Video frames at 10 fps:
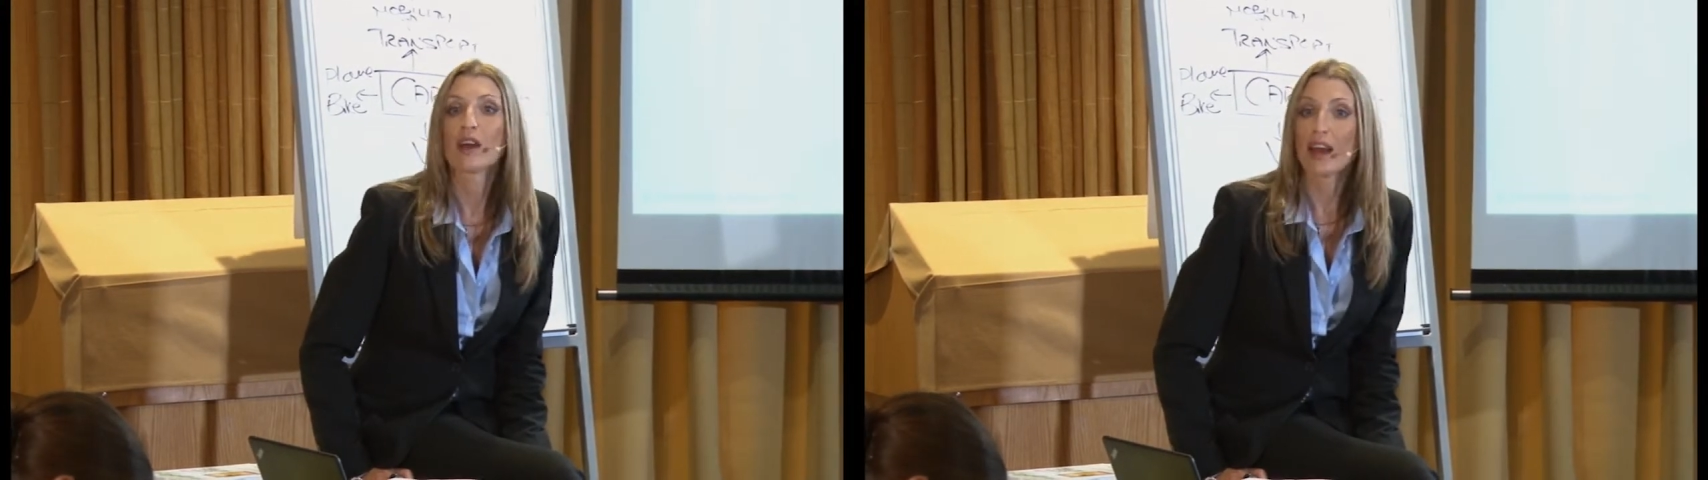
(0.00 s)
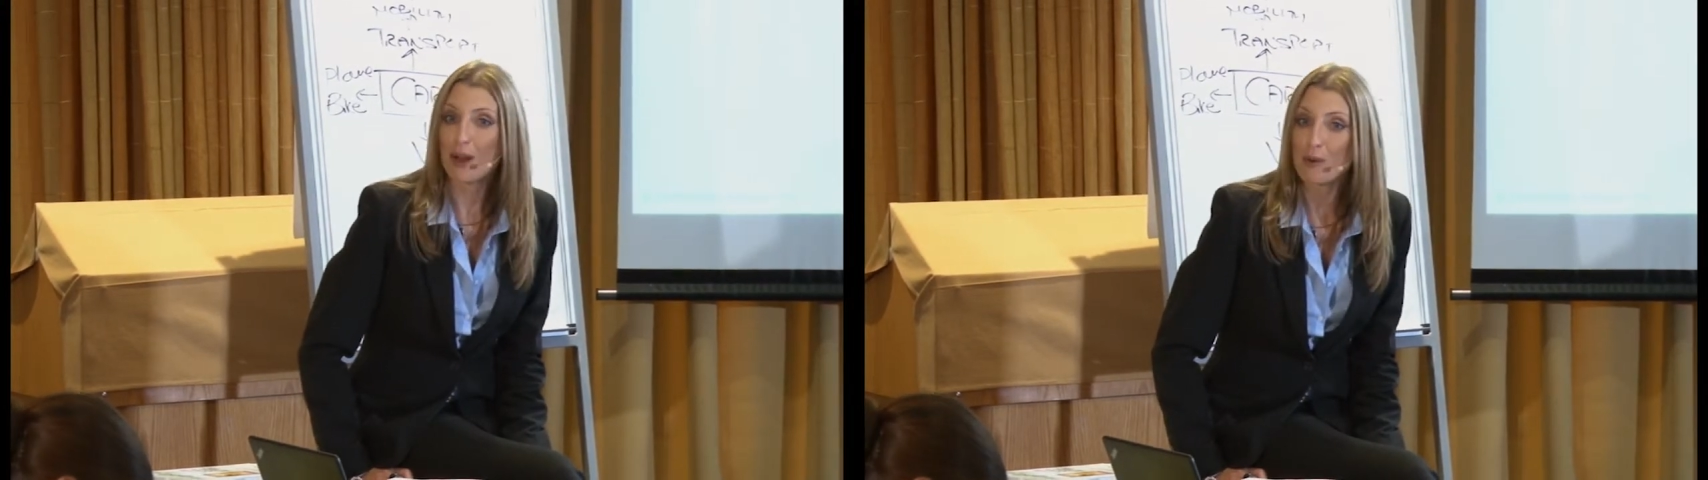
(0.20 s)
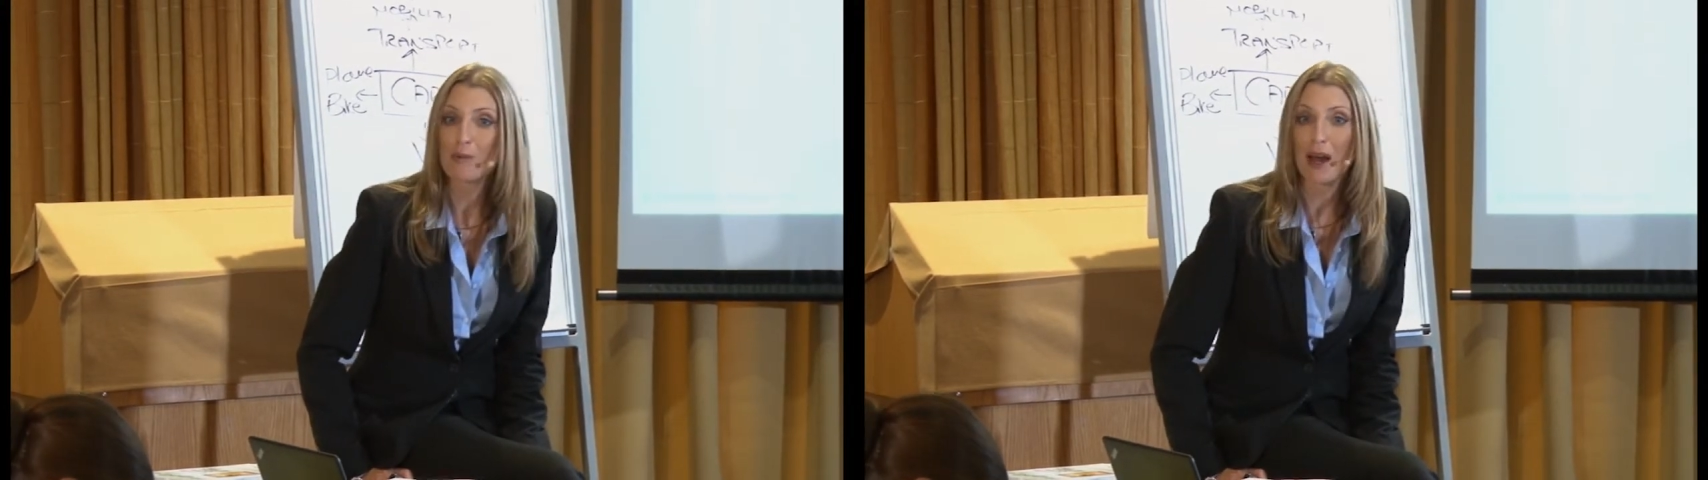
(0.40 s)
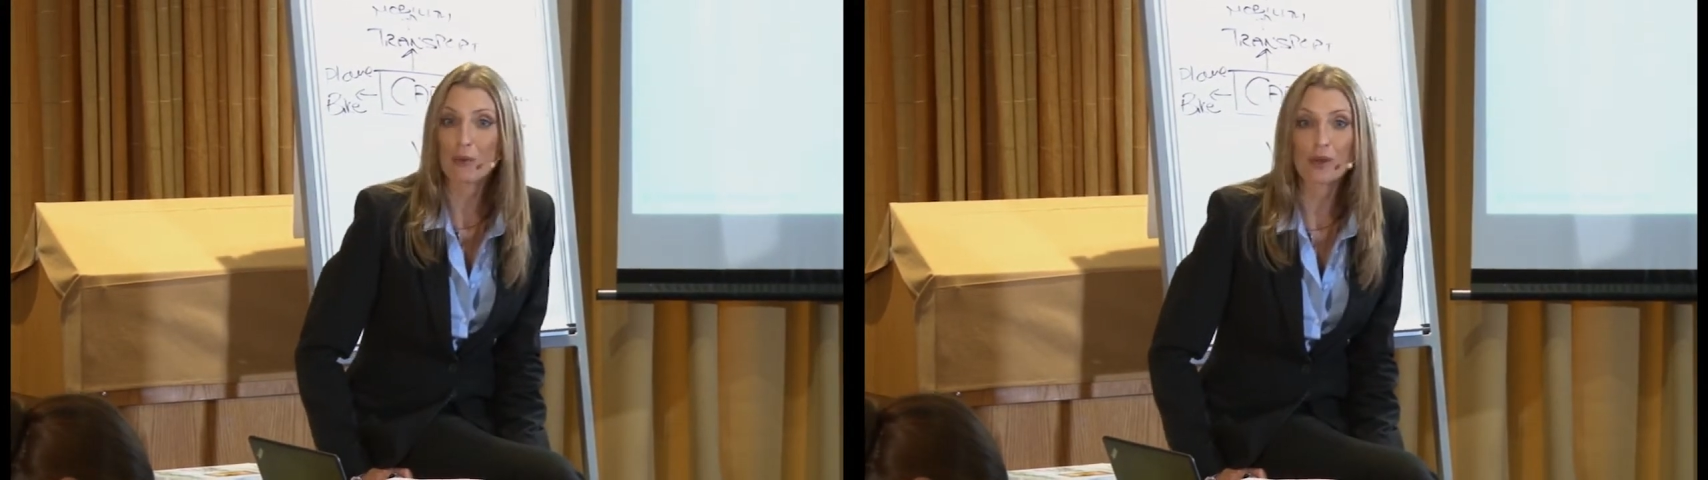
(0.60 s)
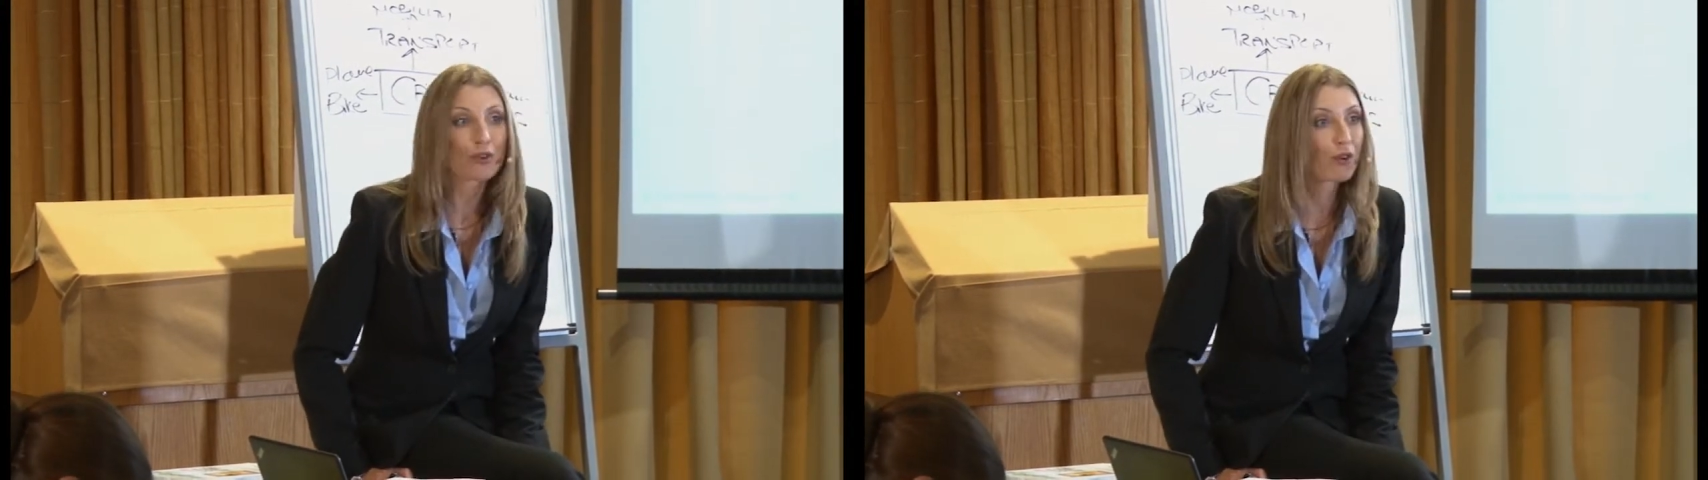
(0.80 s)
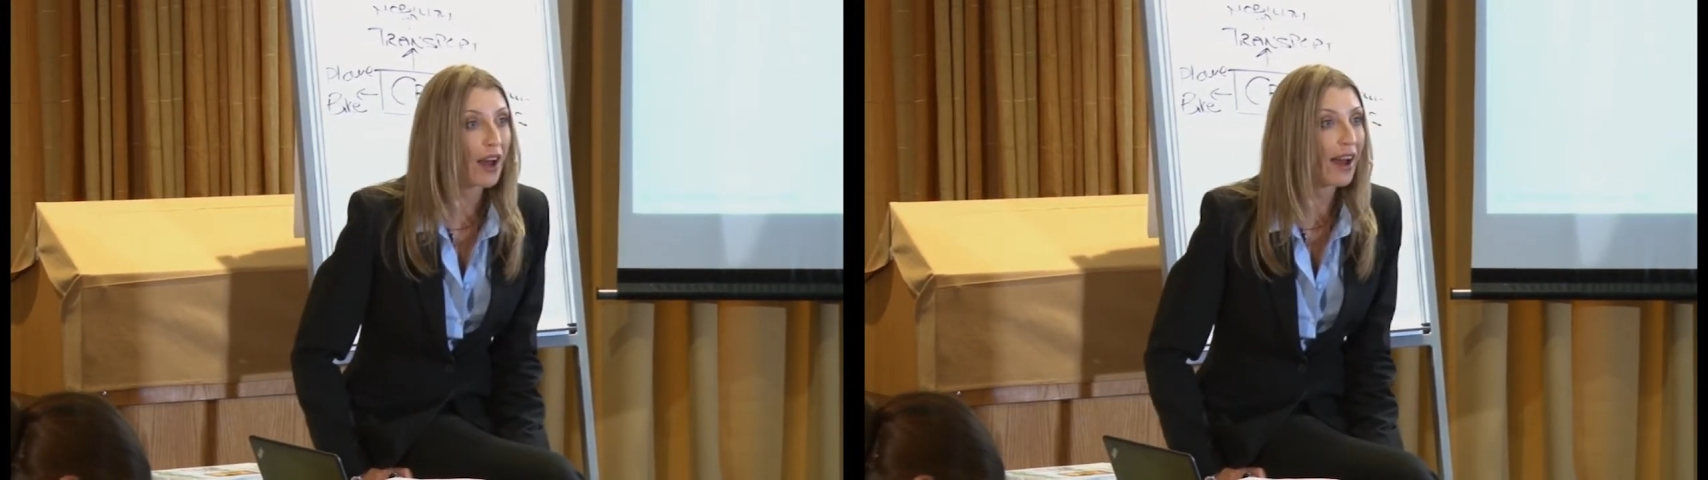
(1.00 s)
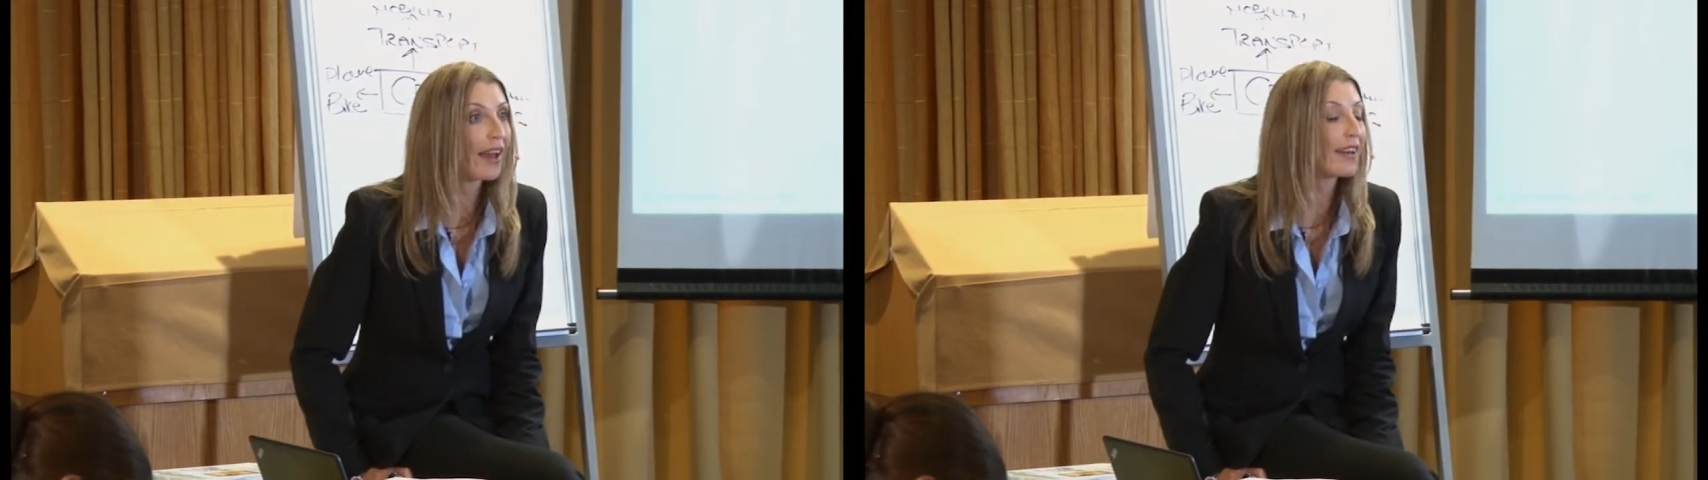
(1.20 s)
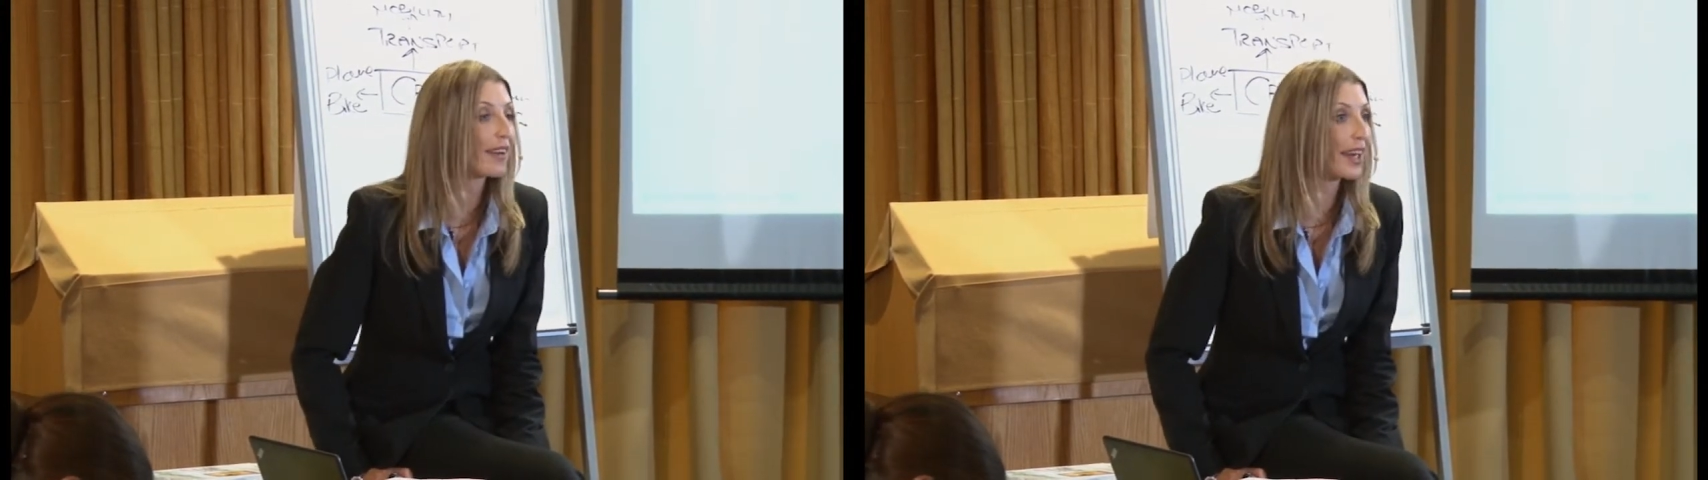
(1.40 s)
how about we
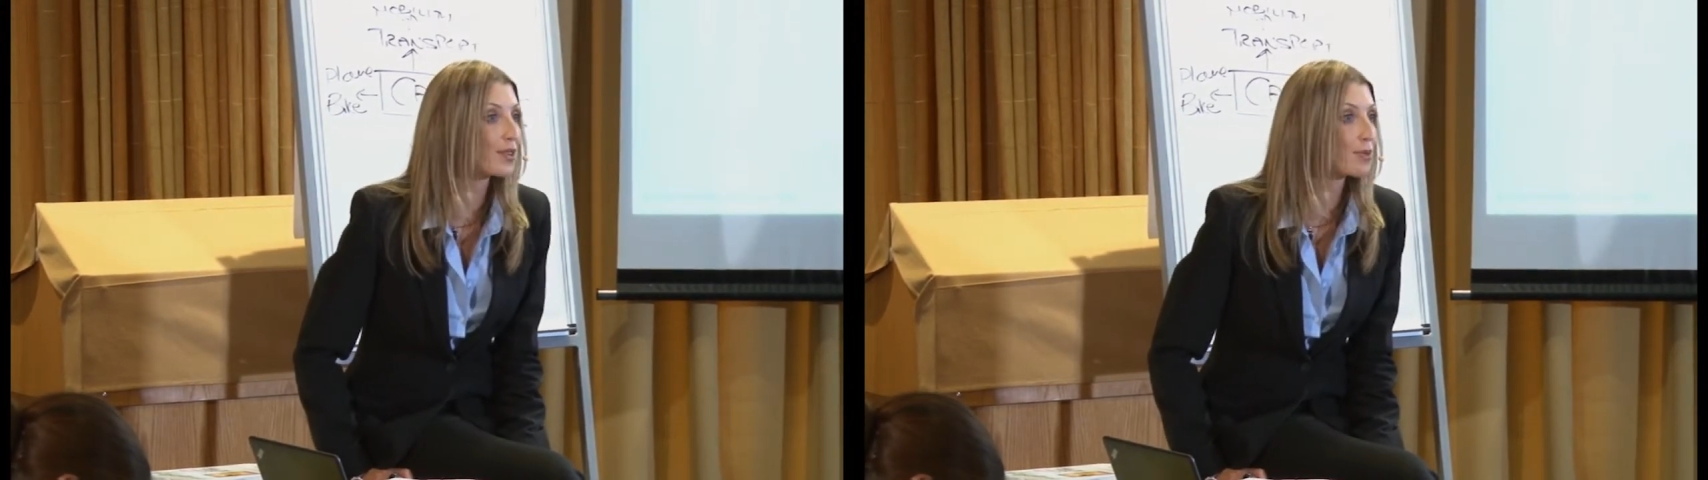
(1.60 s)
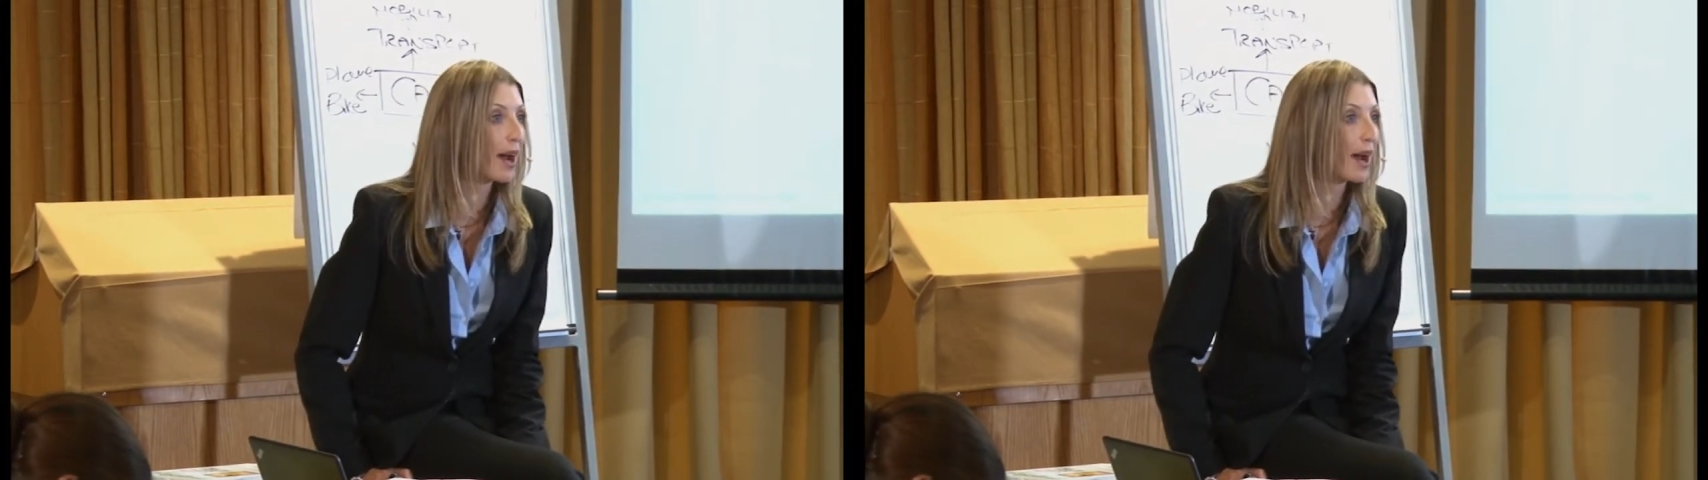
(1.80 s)
try X,